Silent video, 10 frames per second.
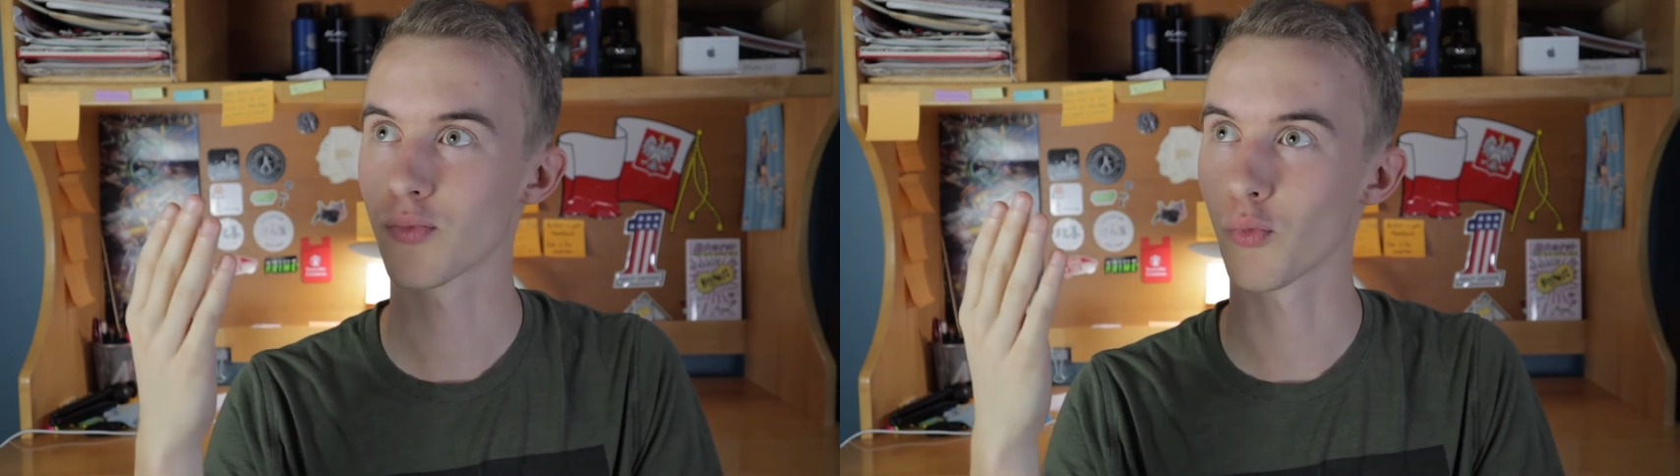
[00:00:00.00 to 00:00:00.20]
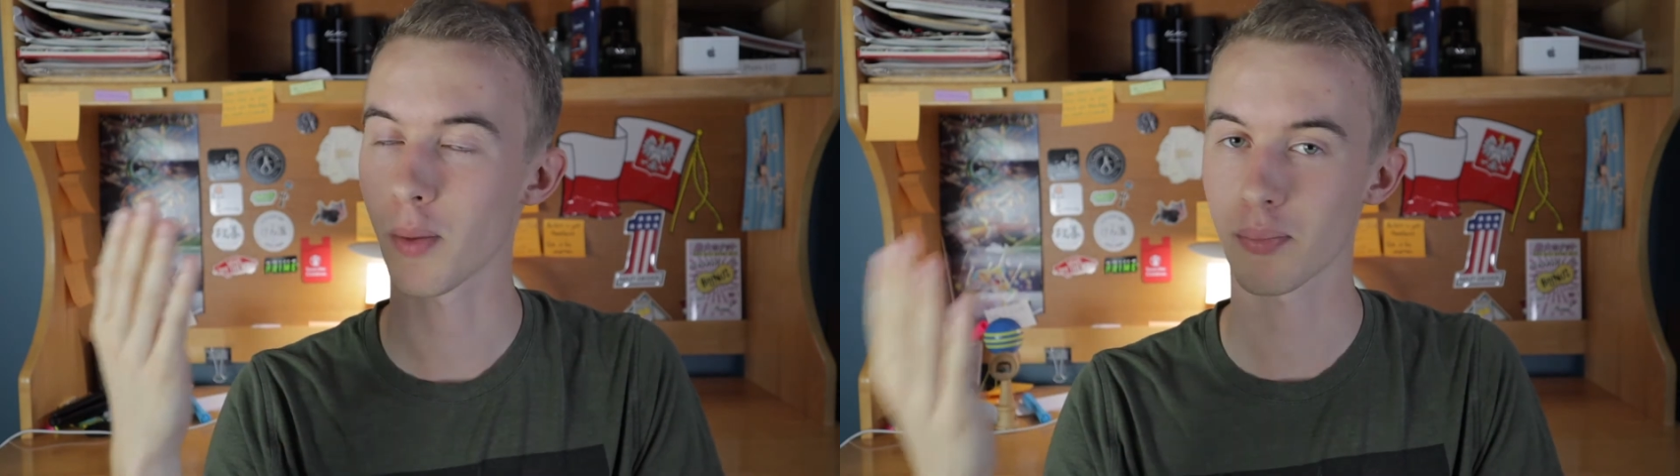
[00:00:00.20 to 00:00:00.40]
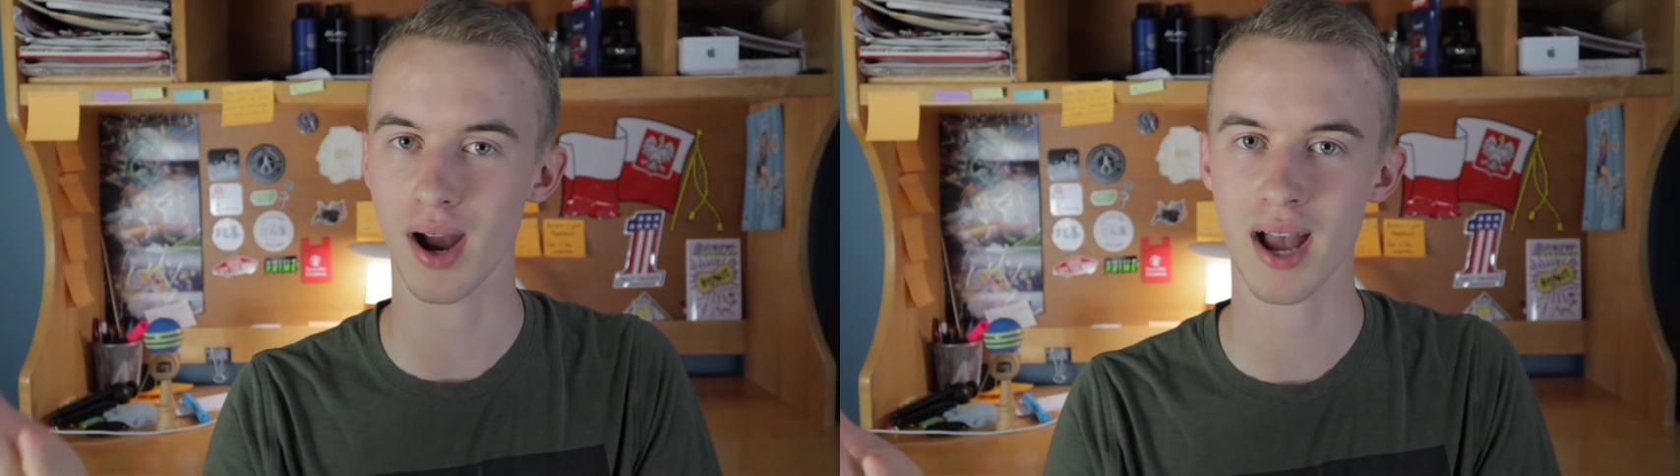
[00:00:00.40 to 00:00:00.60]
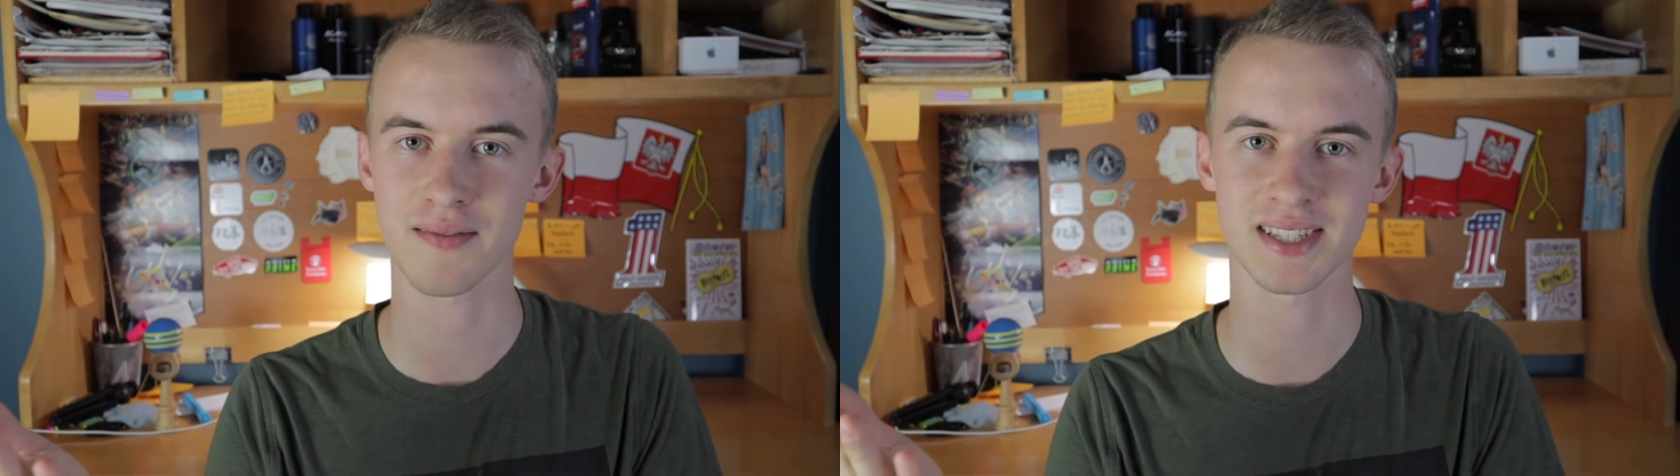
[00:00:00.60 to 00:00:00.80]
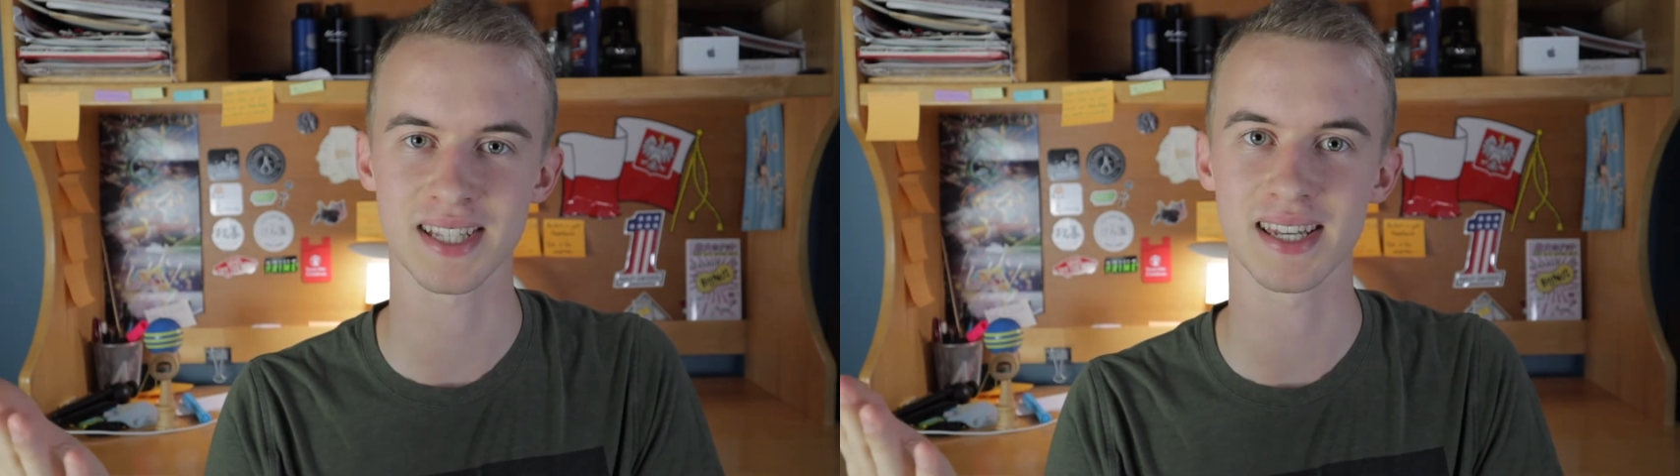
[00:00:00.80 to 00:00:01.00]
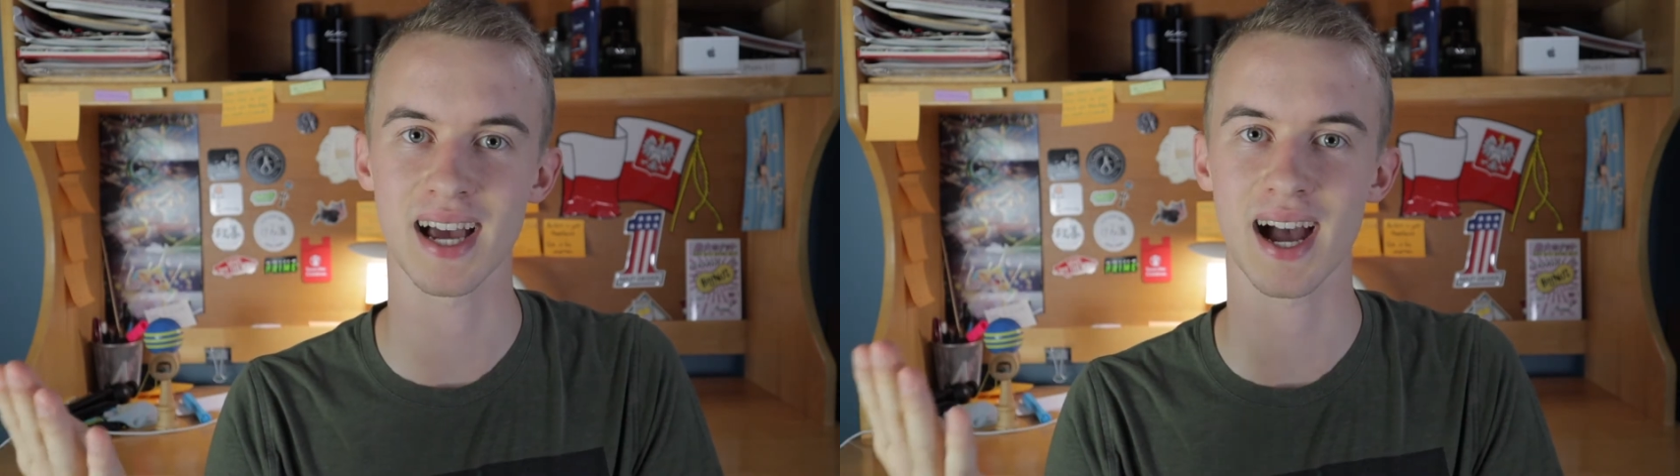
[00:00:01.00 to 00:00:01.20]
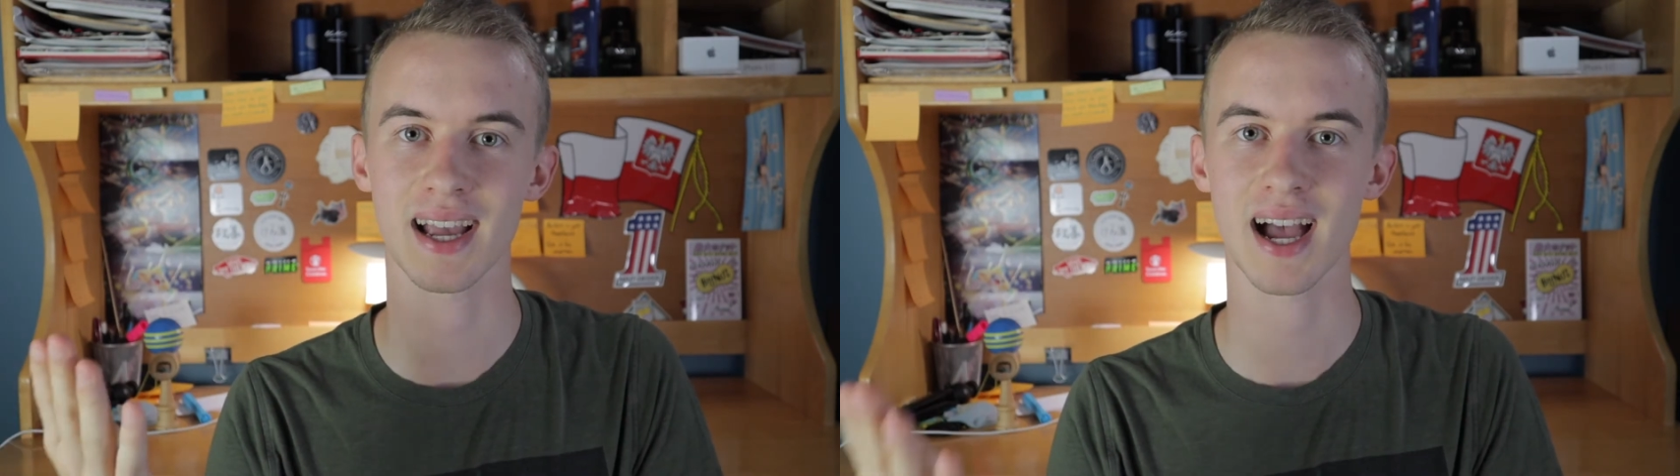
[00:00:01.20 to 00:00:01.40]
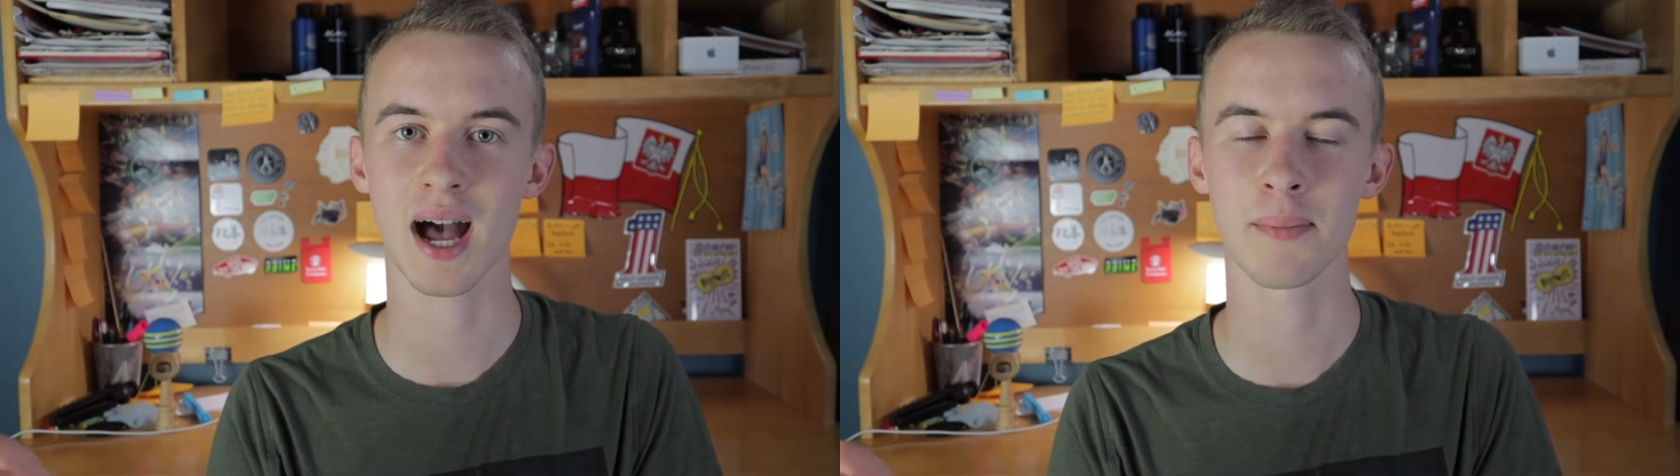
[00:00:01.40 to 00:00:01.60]
what
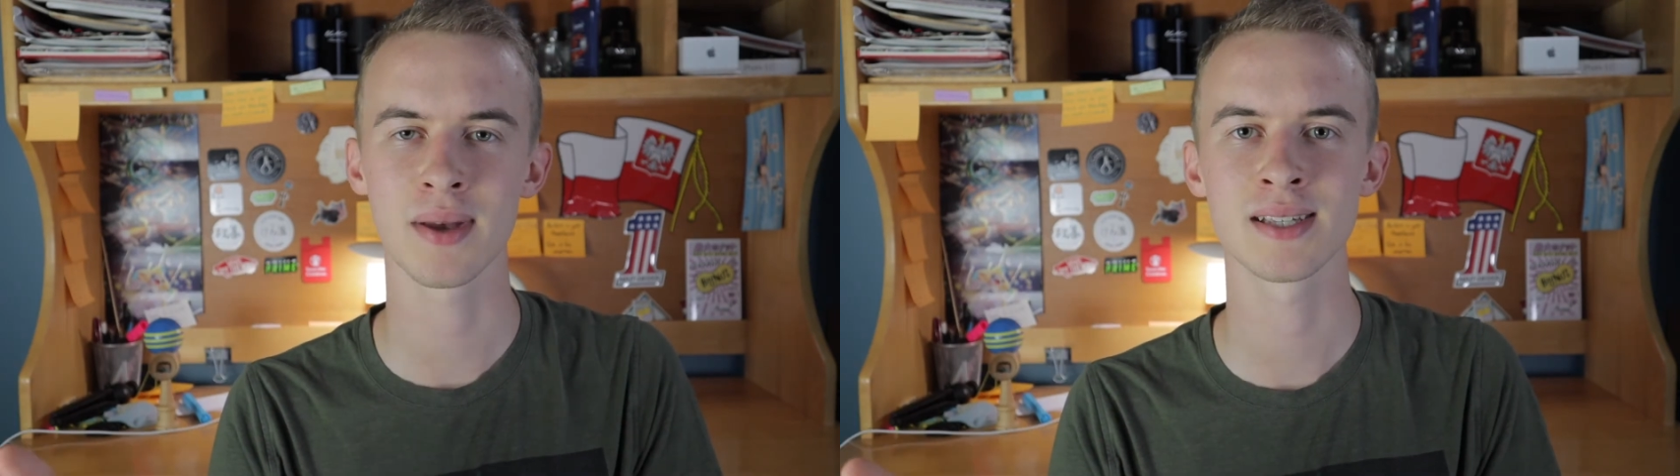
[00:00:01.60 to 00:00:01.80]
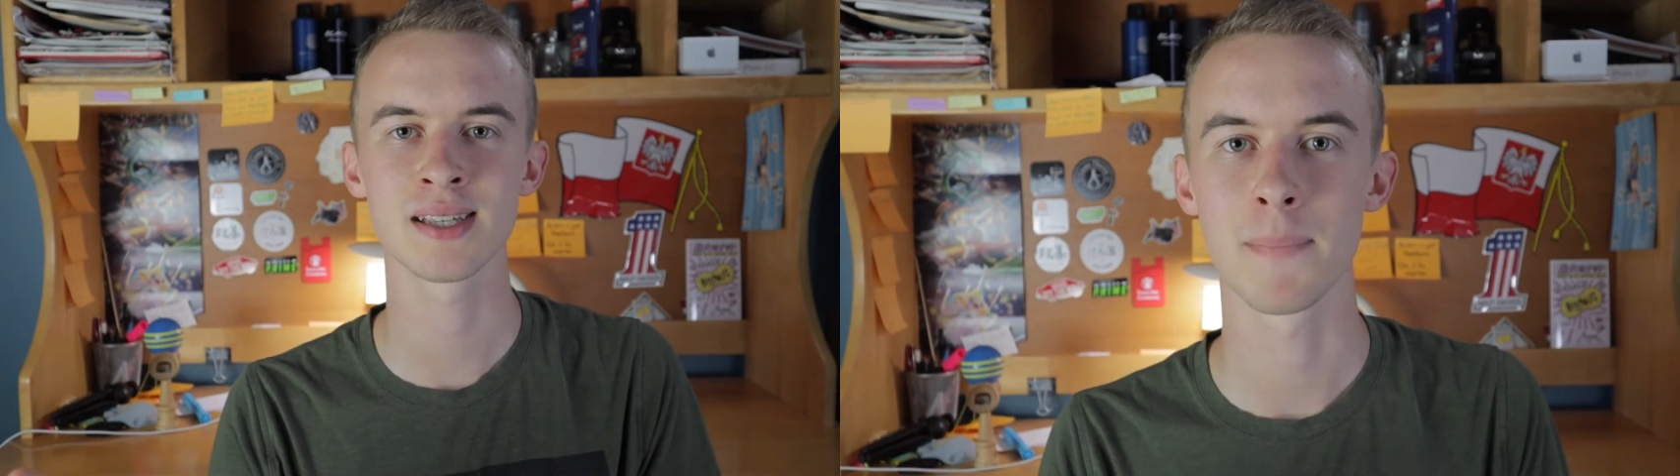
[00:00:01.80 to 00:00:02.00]
Privacy.com is.